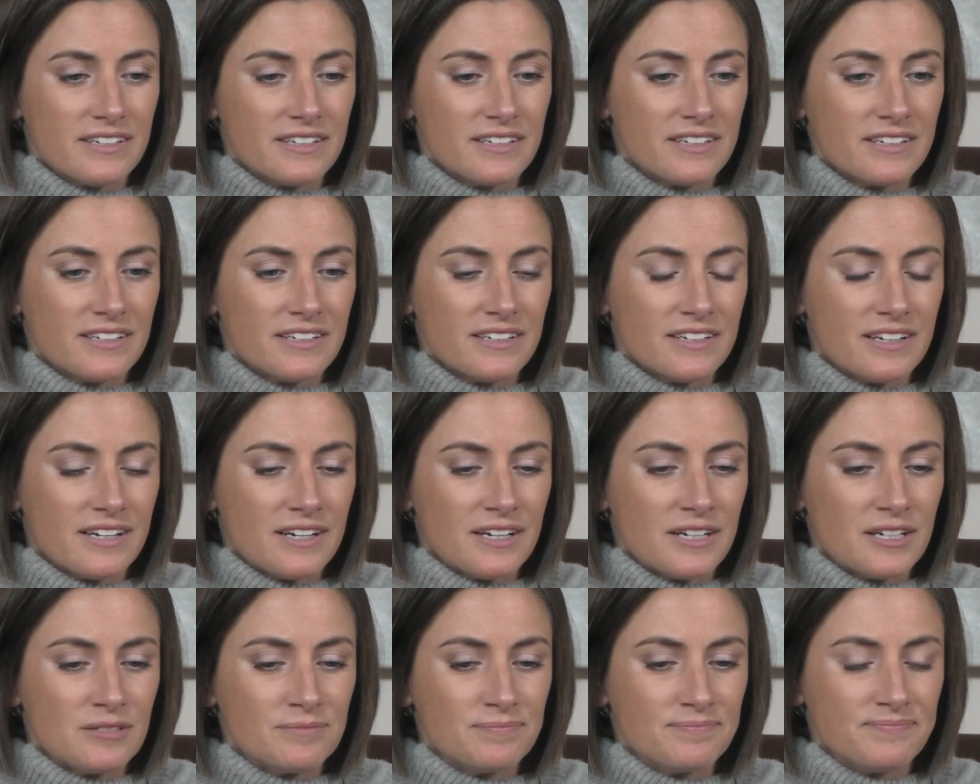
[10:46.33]

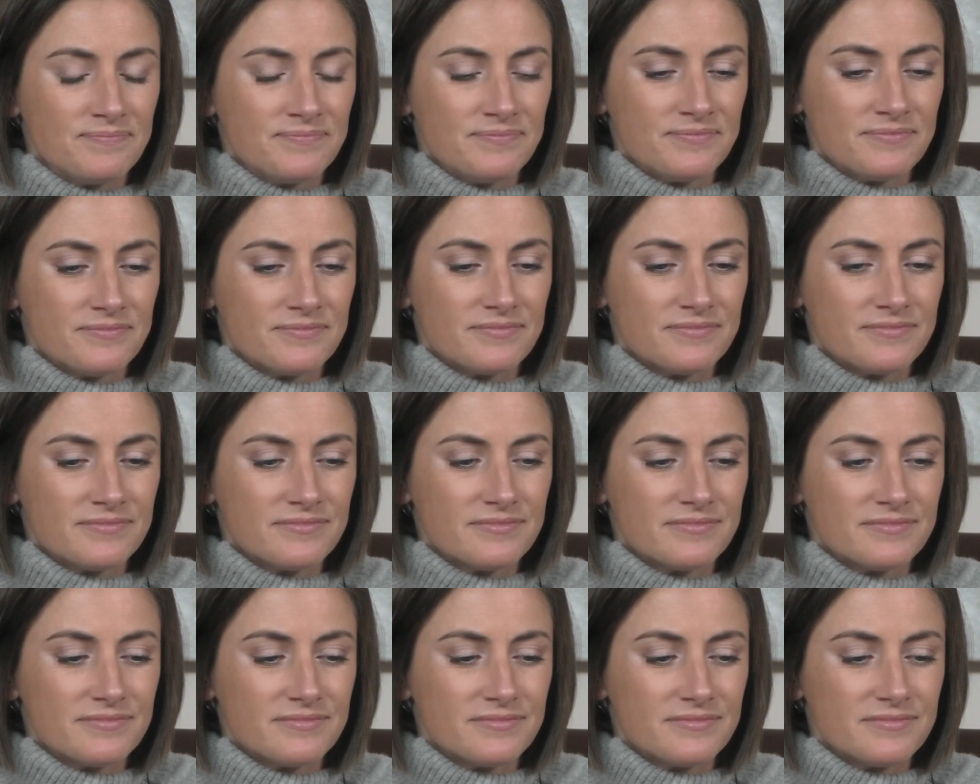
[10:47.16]

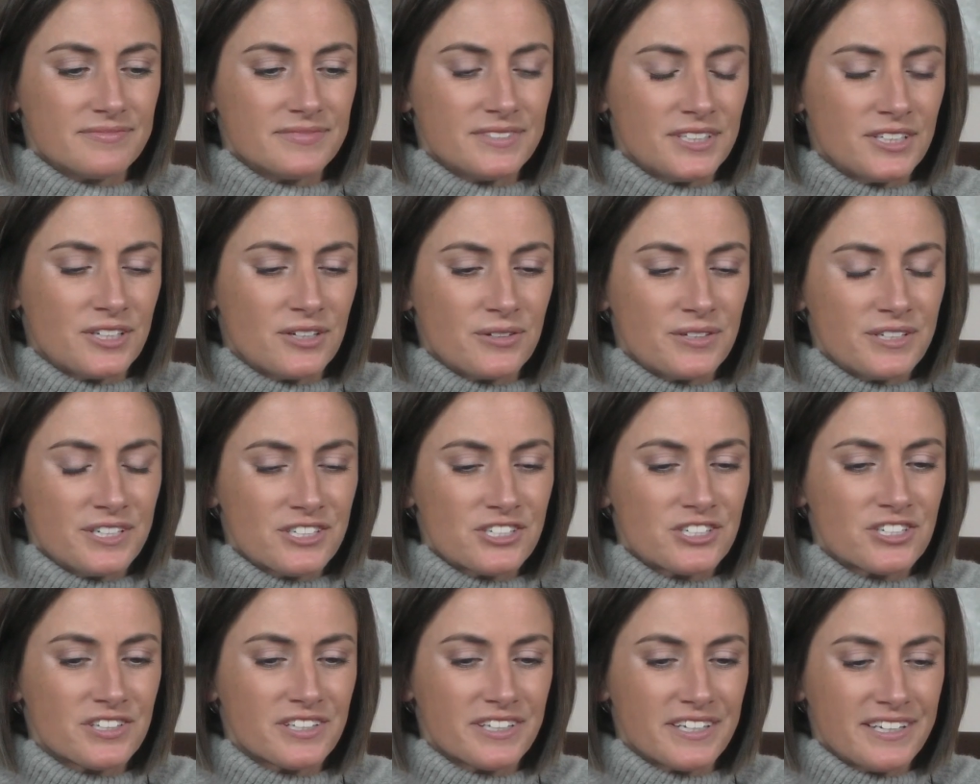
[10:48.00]
you know,
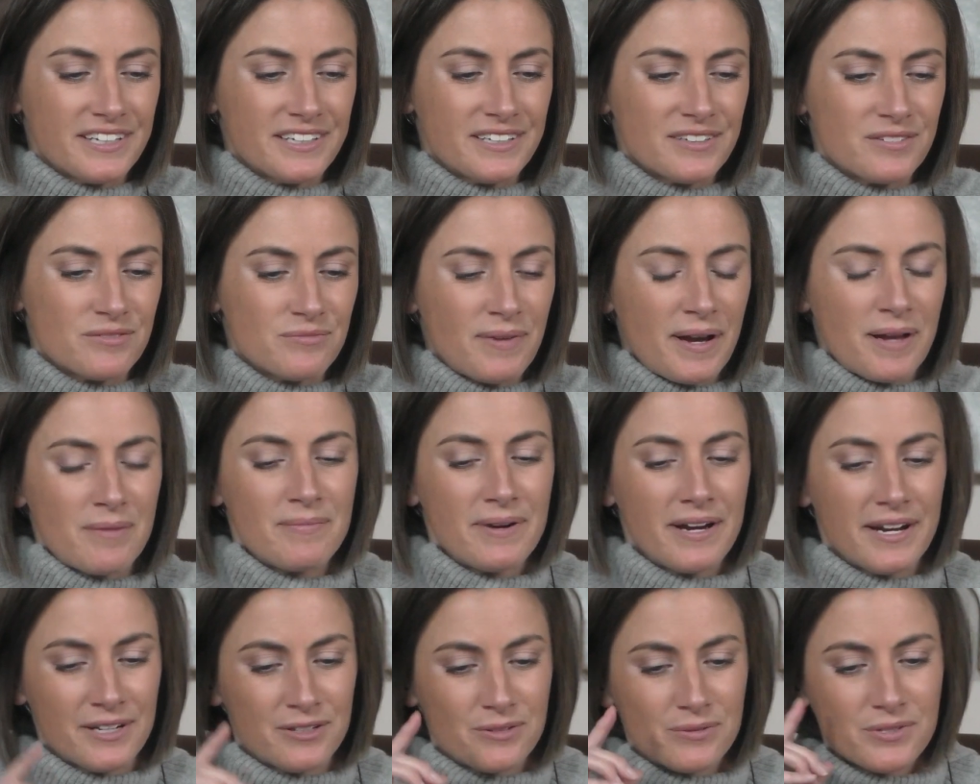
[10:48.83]
initially my
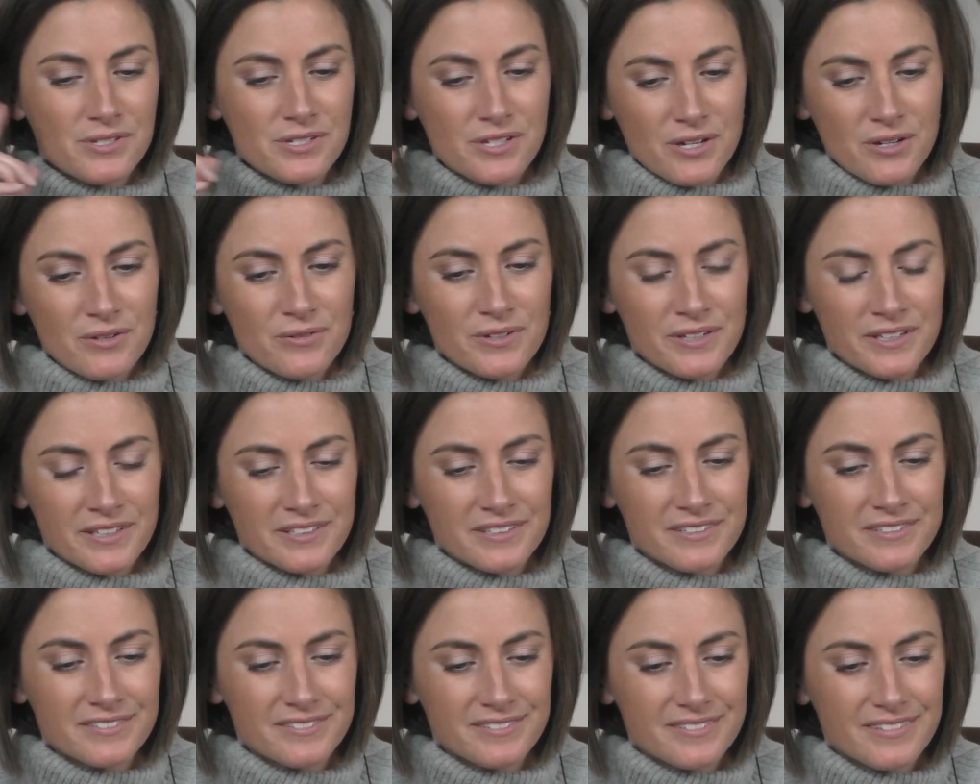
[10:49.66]
mind was
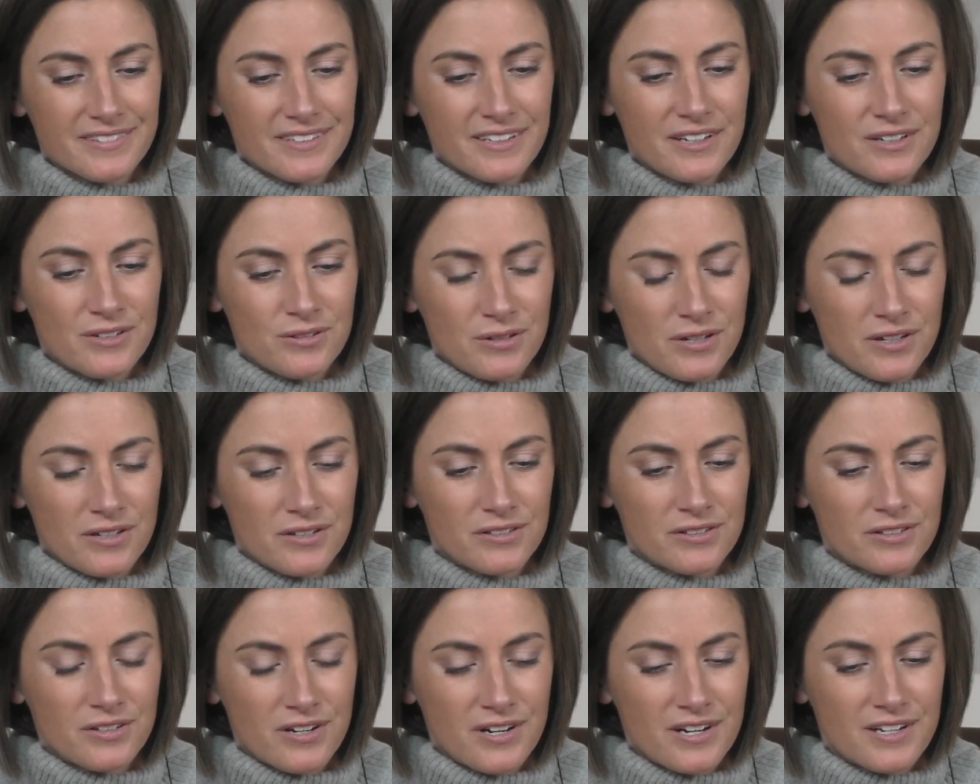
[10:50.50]
going
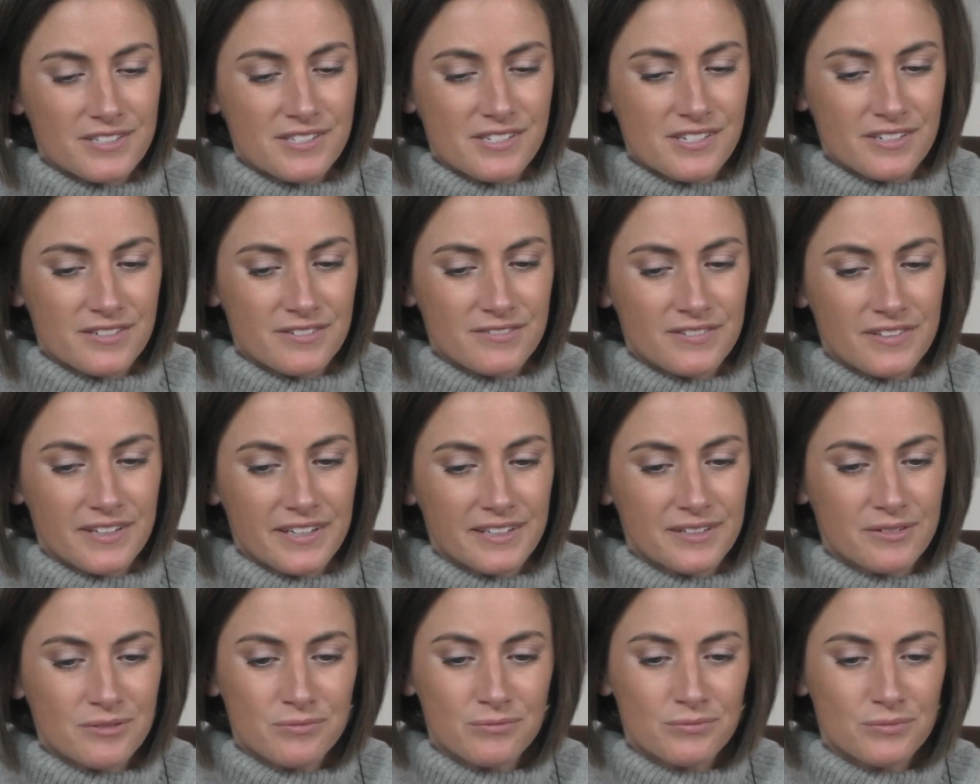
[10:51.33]
across of
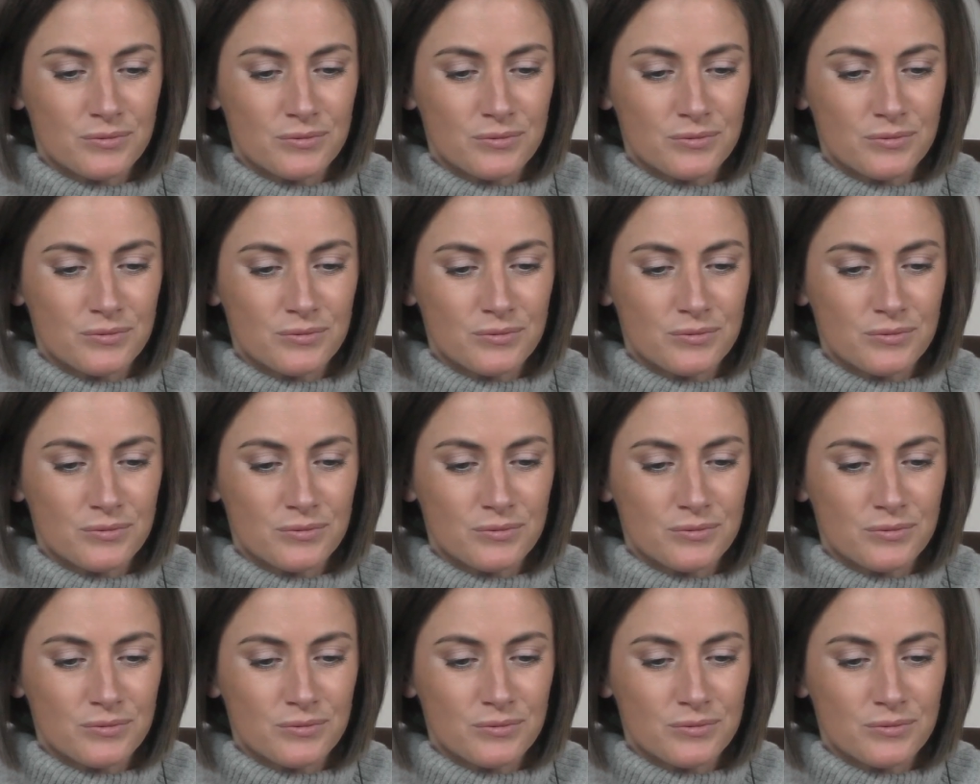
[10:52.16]
like,